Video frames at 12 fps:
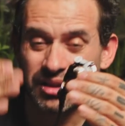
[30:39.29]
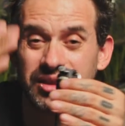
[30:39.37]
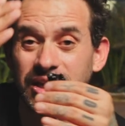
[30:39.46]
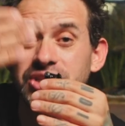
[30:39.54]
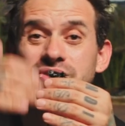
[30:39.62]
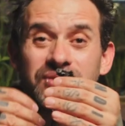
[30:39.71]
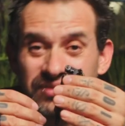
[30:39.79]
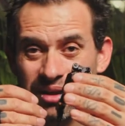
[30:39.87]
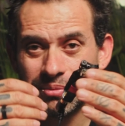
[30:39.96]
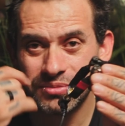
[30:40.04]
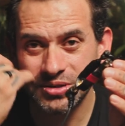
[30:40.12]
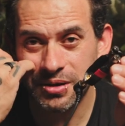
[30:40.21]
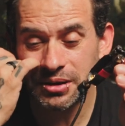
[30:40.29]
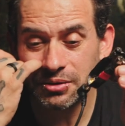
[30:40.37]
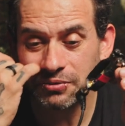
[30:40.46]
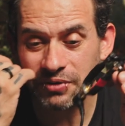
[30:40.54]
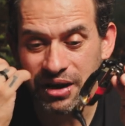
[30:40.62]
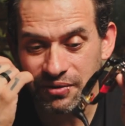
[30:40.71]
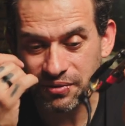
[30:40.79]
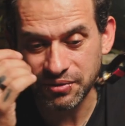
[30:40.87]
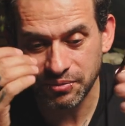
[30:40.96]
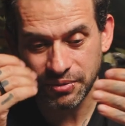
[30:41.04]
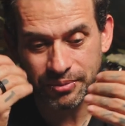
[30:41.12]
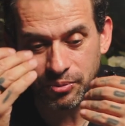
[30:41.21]
touch with them. So I don't have
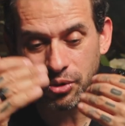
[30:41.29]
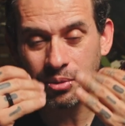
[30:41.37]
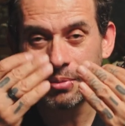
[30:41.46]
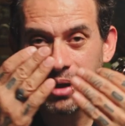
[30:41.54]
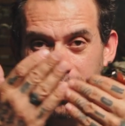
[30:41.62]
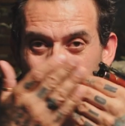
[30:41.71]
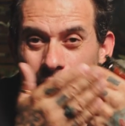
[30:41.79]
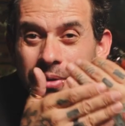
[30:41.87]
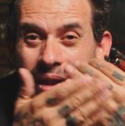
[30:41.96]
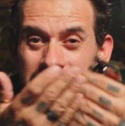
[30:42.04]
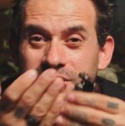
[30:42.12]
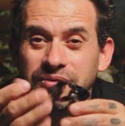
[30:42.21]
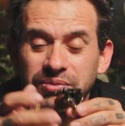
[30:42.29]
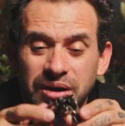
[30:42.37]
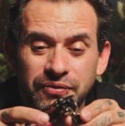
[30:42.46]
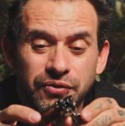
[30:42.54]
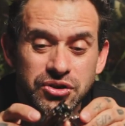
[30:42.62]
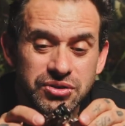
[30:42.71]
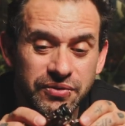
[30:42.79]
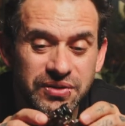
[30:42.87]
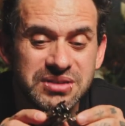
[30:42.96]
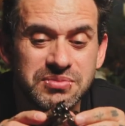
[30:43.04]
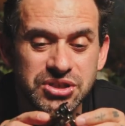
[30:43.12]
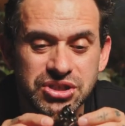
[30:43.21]
more connection, unfortunately, with
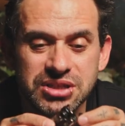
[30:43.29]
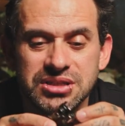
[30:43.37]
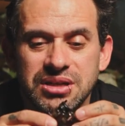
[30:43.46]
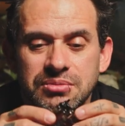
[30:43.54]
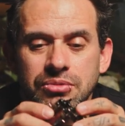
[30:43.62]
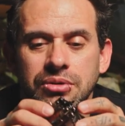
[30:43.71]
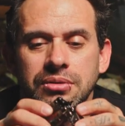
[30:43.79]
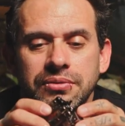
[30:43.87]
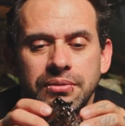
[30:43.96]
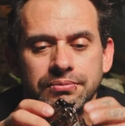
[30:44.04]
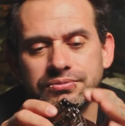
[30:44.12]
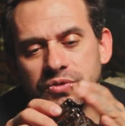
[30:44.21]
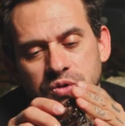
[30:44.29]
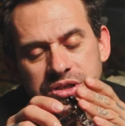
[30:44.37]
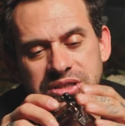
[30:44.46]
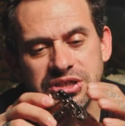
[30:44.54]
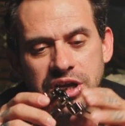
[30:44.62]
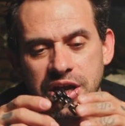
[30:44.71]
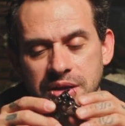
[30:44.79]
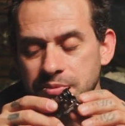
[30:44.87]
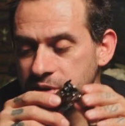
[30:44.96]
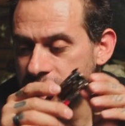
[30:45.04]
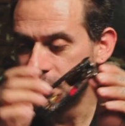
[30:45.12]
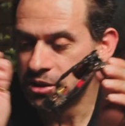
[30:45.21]
these machines anymore, which is shame.
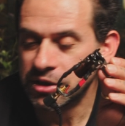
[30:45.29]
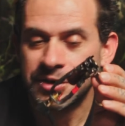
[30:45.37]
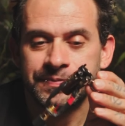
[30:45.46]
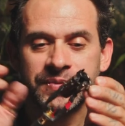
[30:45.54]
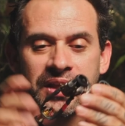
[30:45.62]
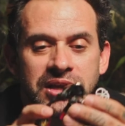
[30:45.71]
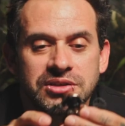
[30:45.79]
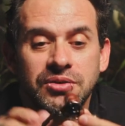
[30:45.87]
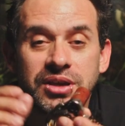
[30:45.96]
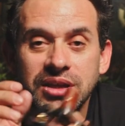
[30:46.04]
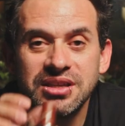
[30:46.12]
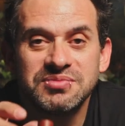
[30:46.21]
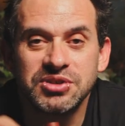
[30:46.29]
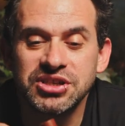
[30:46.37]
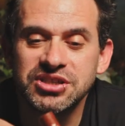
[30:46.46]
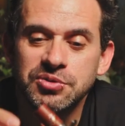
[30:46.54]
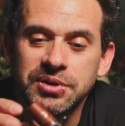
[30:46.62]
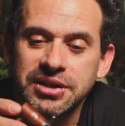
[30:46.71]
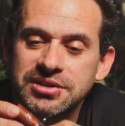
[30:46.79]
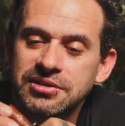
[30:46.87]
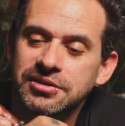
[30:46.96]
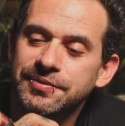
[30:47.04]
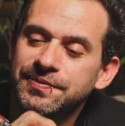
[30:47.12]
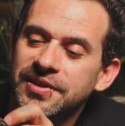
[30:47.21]
So here, this machine is super nice.
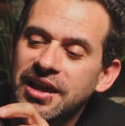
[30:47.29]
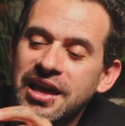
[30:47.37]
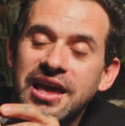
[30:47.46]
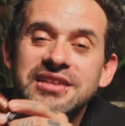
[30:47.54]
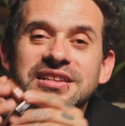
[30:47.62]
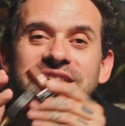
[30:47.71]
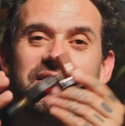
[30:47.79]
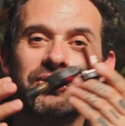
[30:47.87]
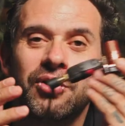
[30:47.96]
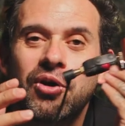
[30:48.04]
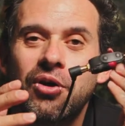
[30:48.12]
Look, it has a little